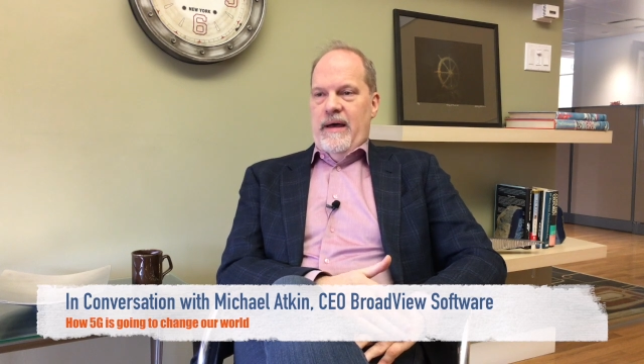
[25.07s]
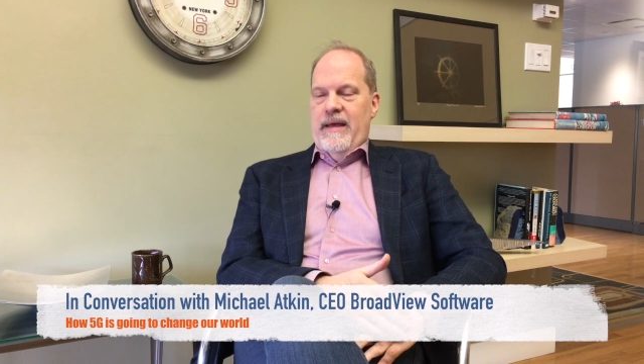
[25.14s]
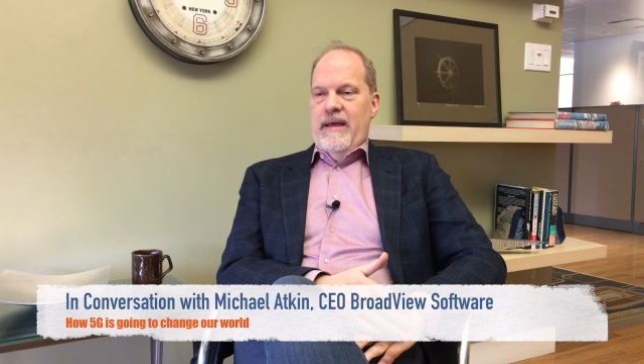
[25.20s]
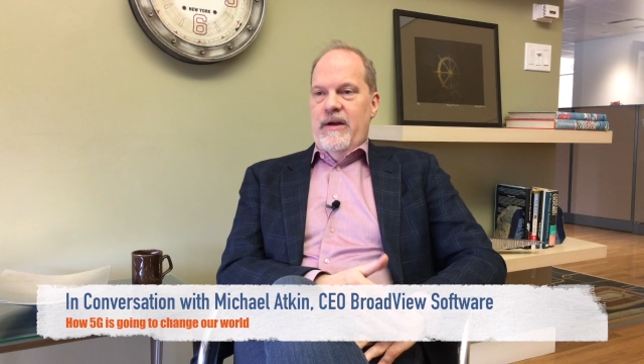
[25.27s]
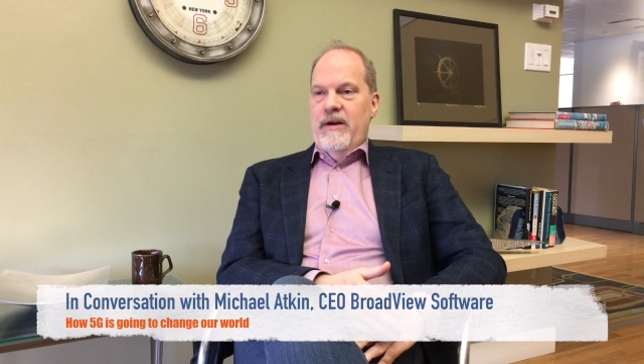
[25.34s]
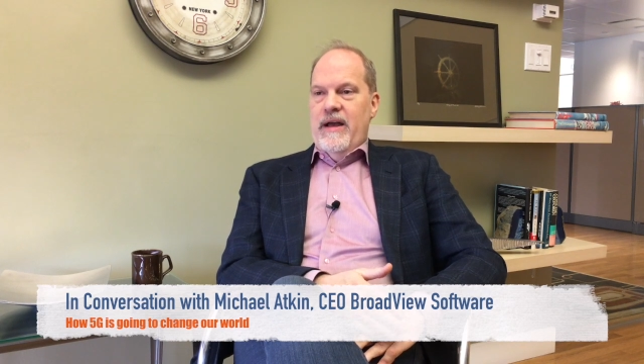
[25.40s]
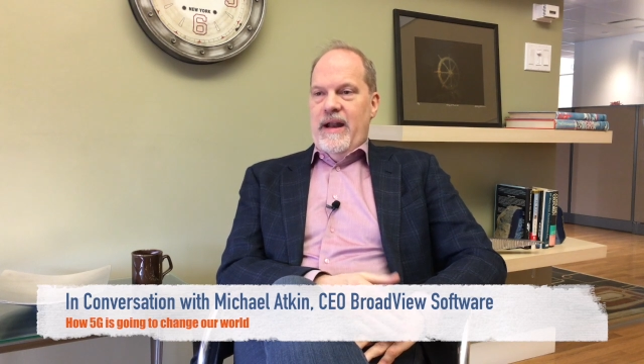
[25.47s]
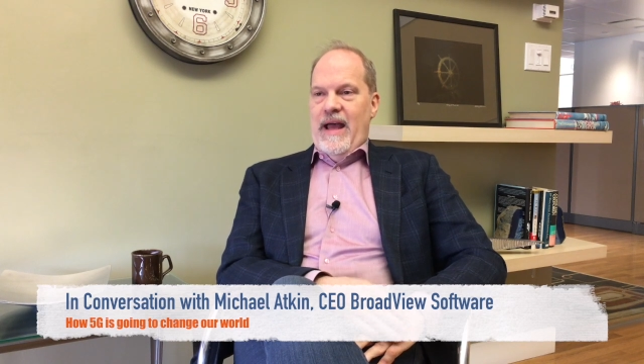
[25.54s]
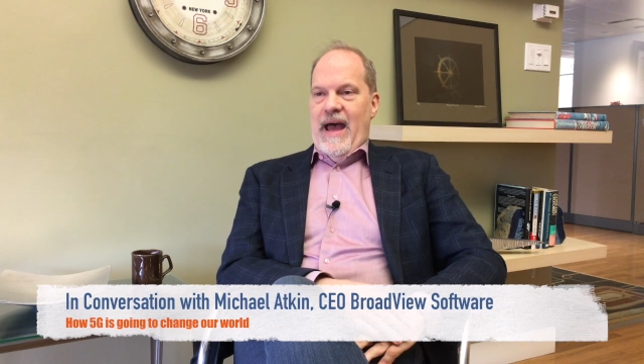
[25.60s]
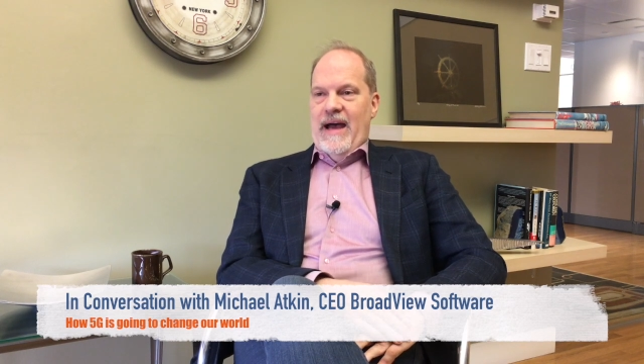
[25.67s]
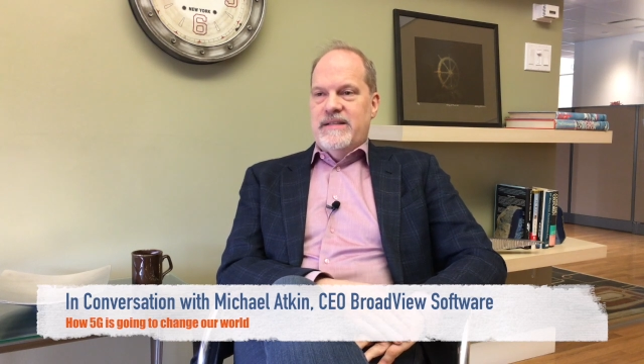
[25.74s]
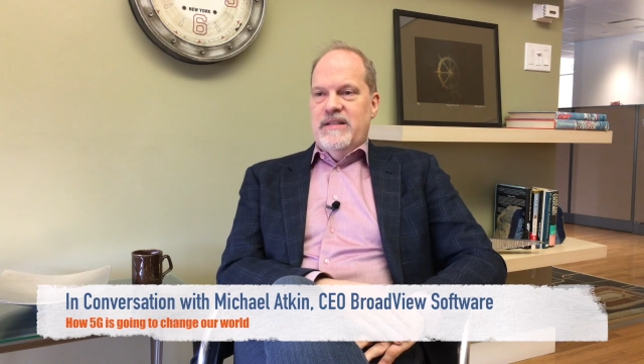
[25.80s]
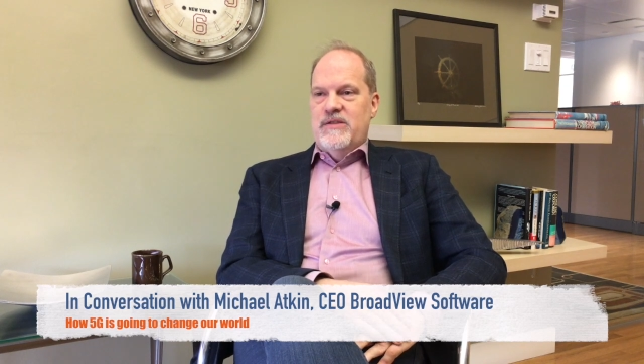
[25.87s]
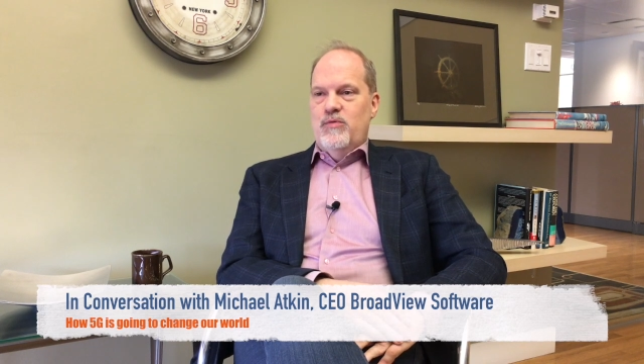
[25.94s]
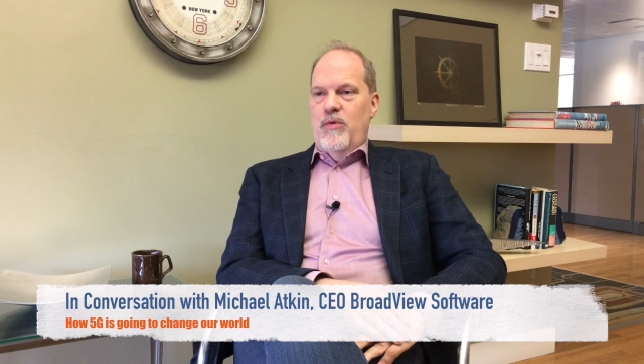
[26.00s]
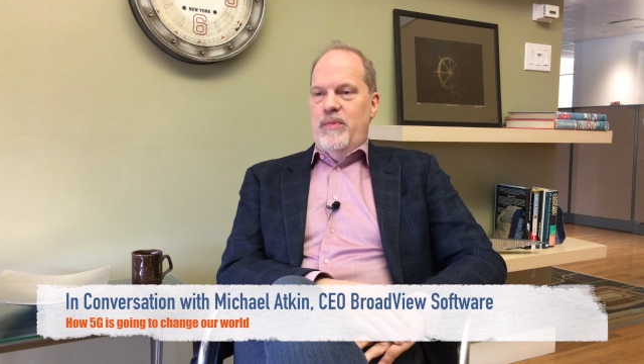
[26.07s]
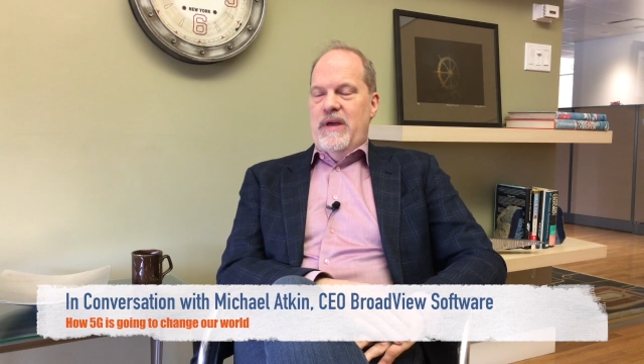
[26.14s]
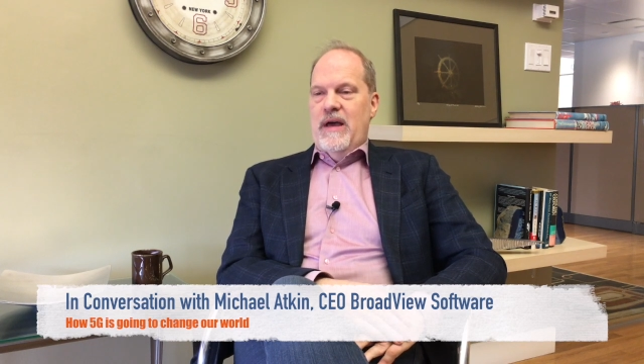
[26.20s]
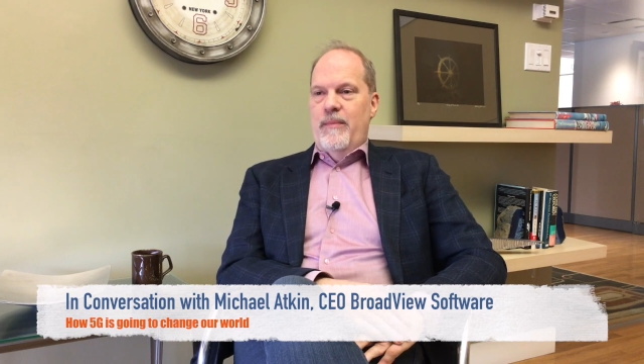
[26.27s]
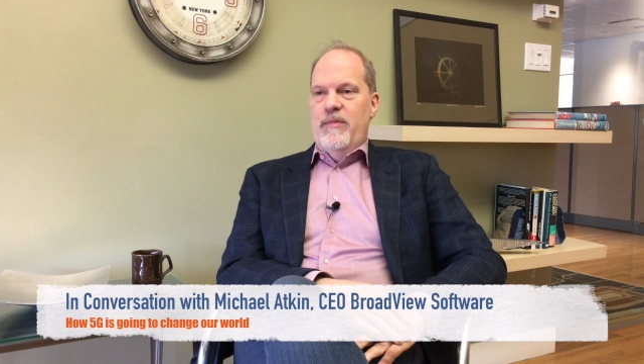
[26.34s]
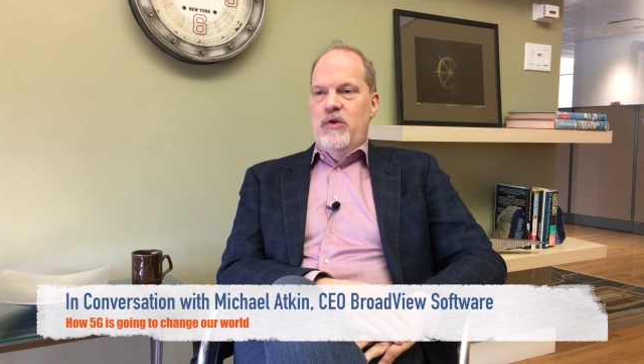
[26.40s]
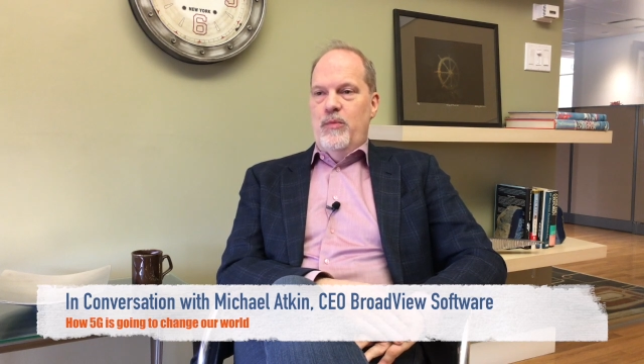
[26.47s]
internet access will
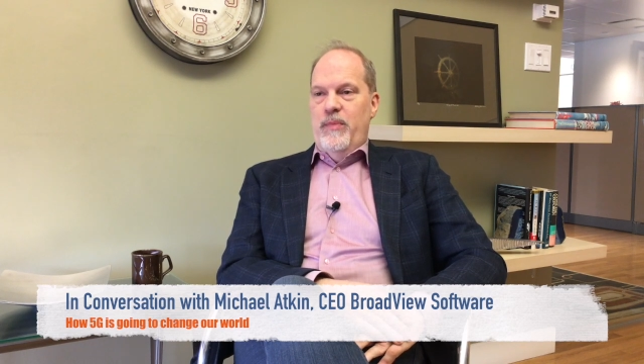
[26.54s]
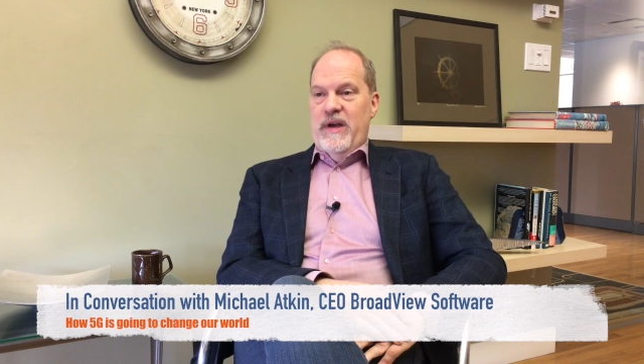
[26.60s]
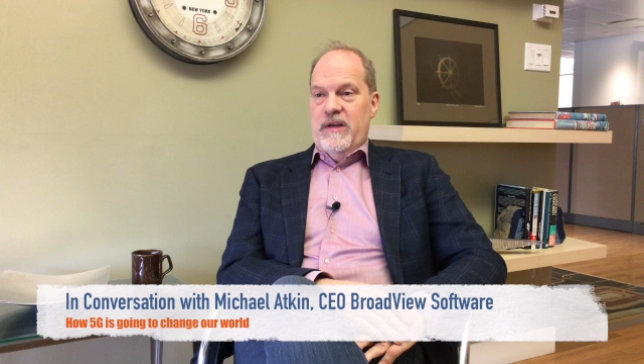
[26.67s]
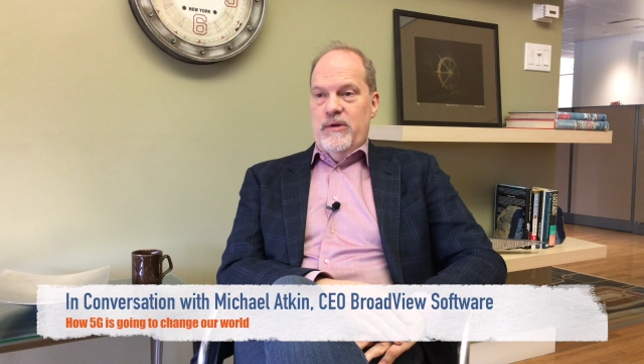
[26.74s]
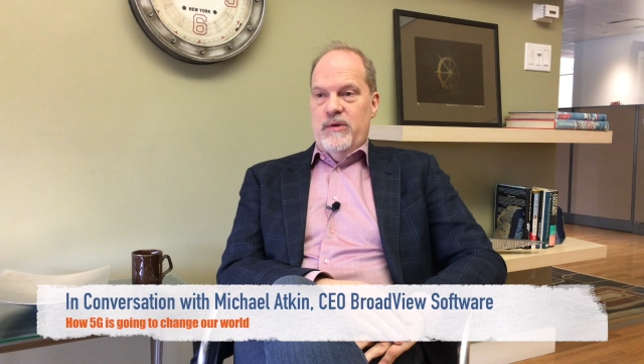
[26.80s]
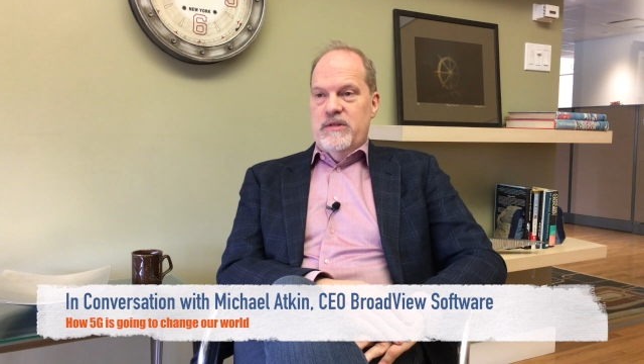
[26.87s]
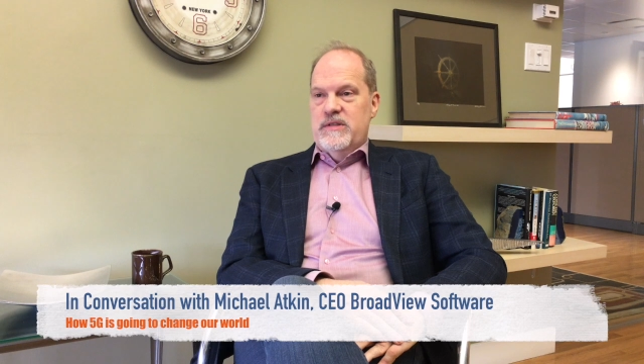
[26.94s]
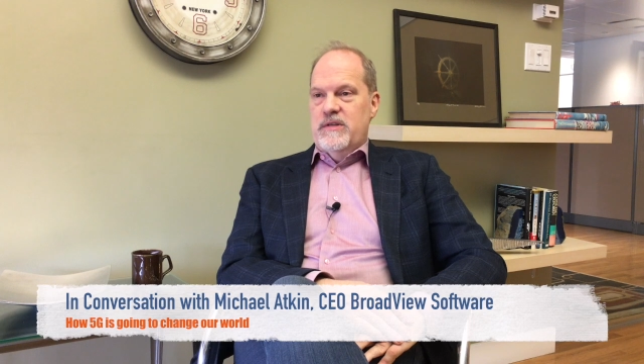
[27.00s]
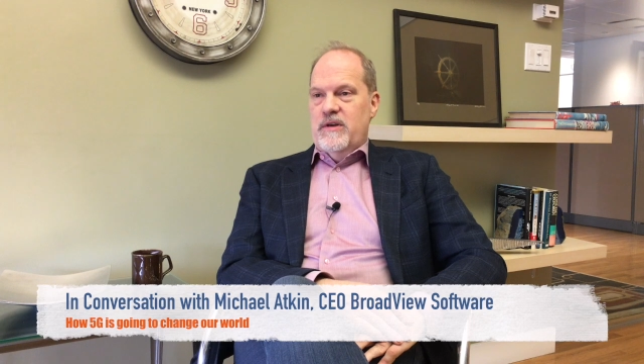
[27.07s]
become ubiquitous